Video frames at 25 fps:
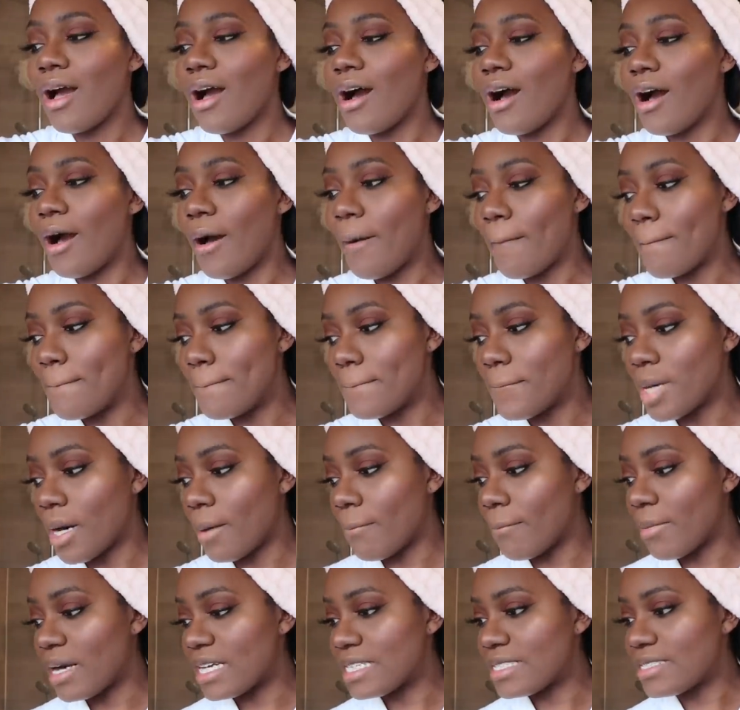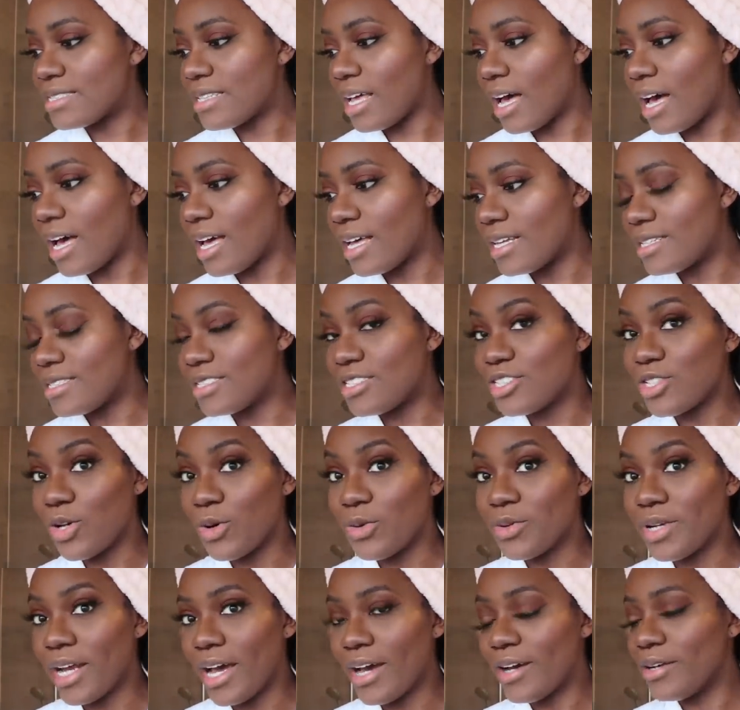Um, but my size
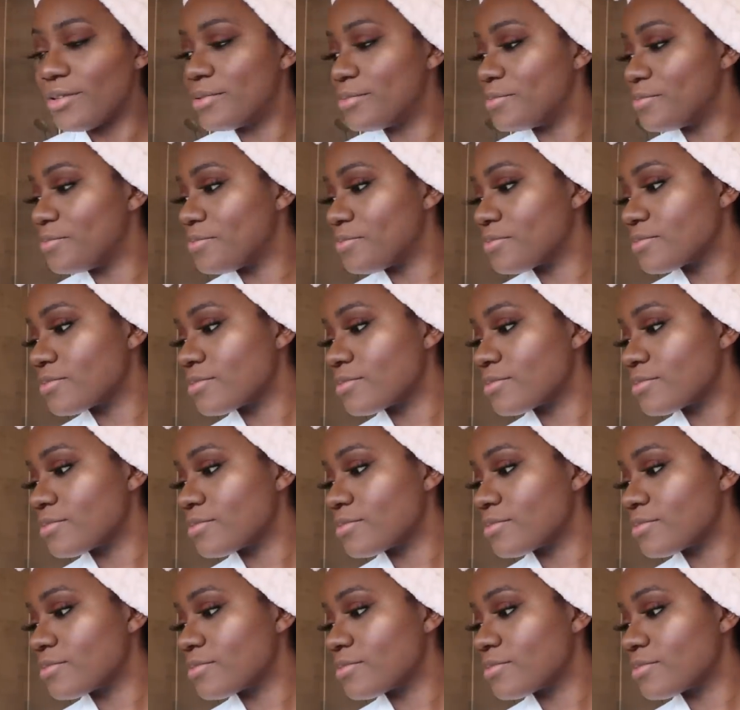sold out.